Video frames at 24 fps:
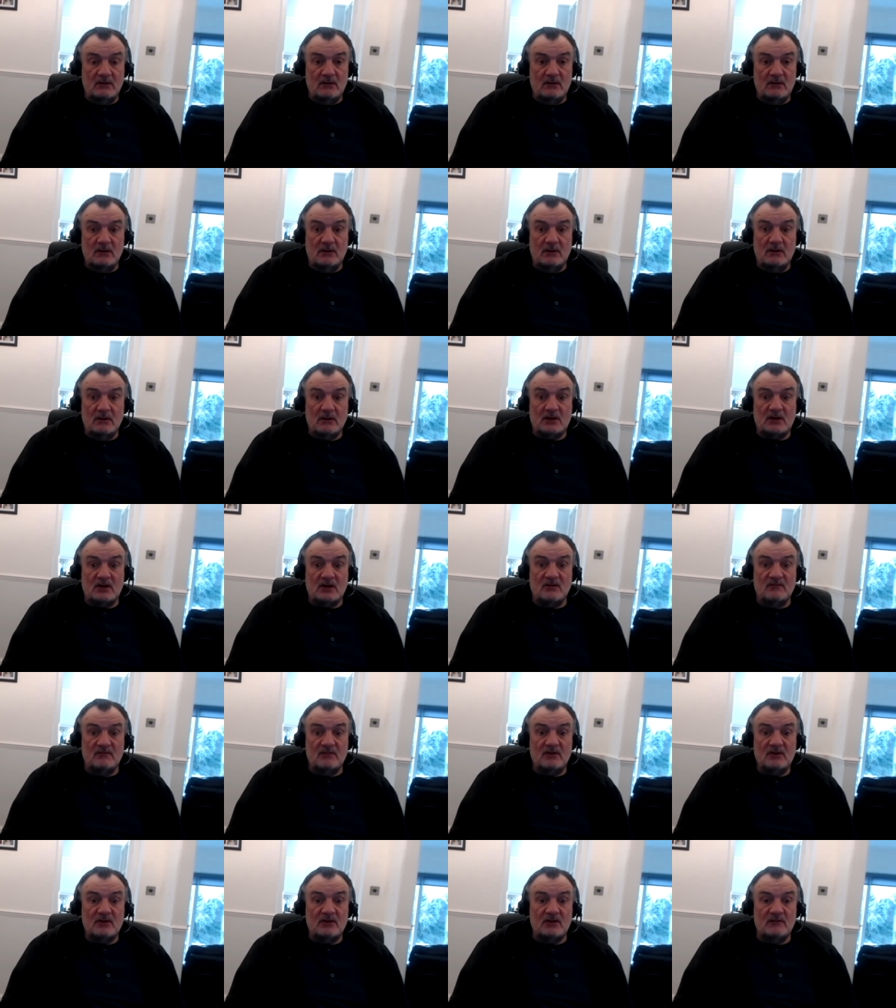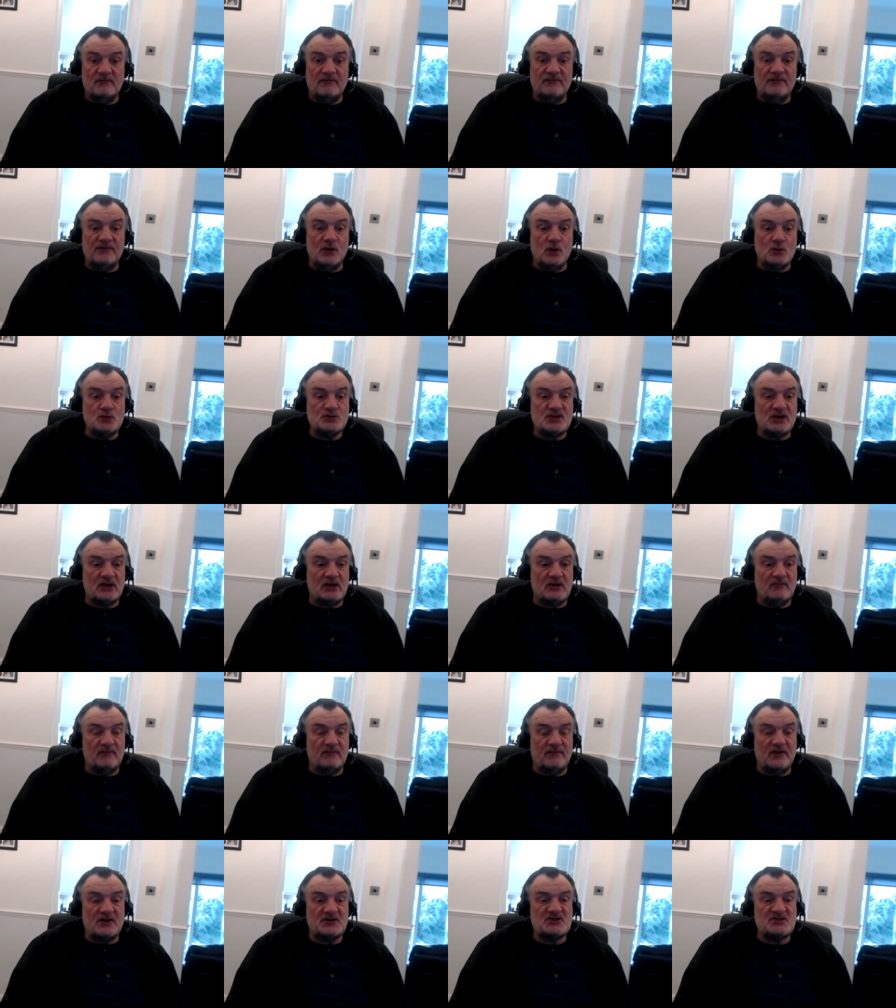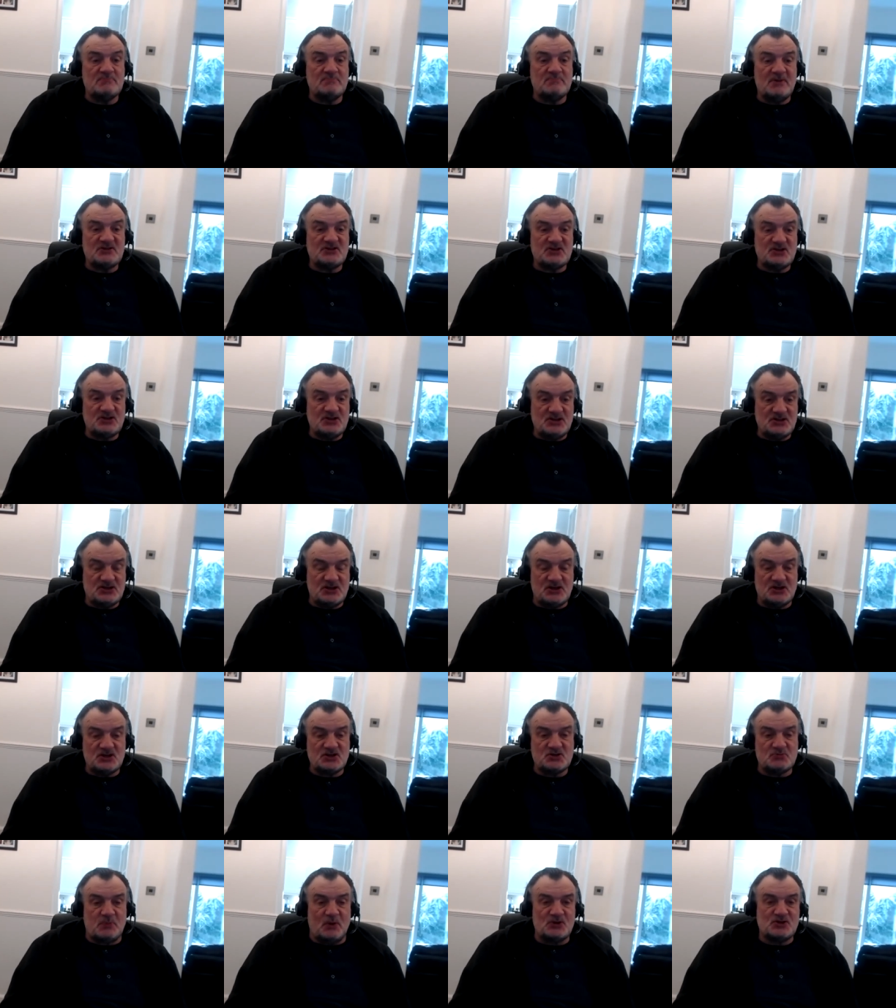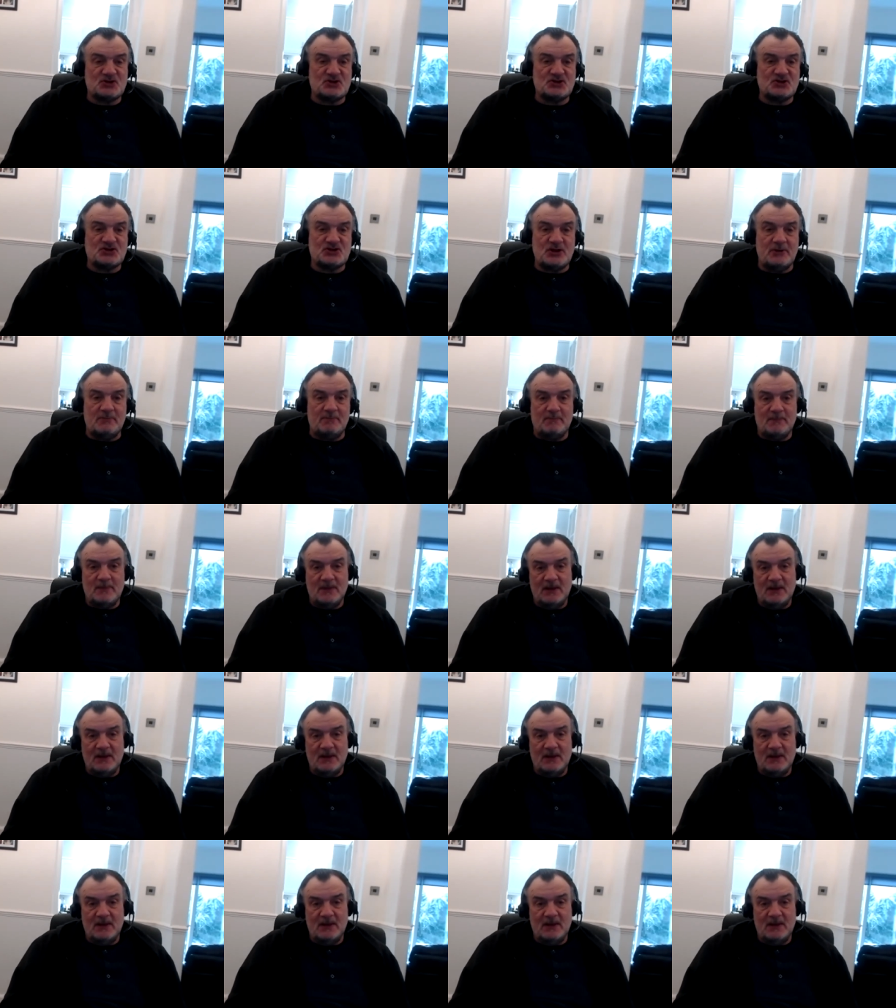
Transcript: uh, com- confused and conflicting messages in the sponsorship,